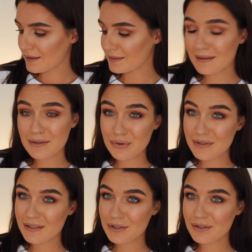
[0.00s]
Little
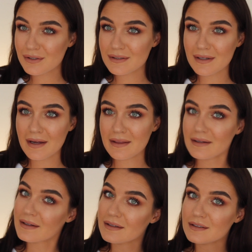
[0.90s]
Stitches, I
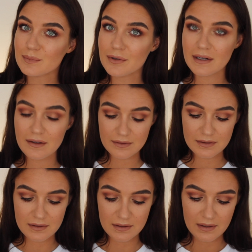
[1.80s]
think it's
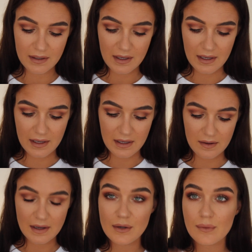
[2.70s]
pronounced.
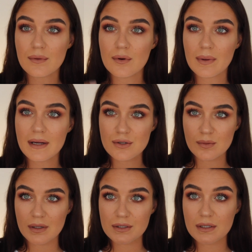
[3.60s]
I don't want to apply too
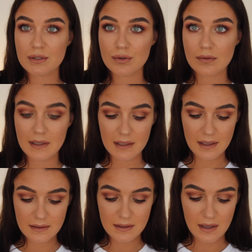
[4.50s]
much because I do really
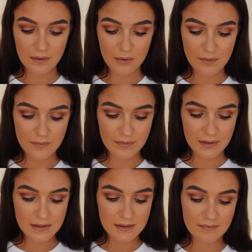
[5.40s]
like the colour of
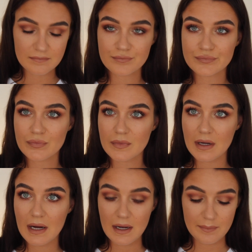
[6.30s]
this
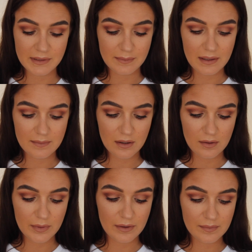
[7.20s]
lip liner
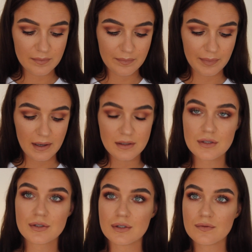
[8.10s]
combo, but
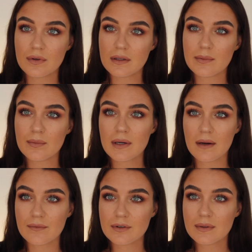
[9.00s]
just for a little bit more
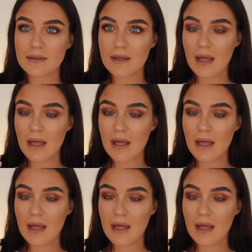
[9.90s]
comfort,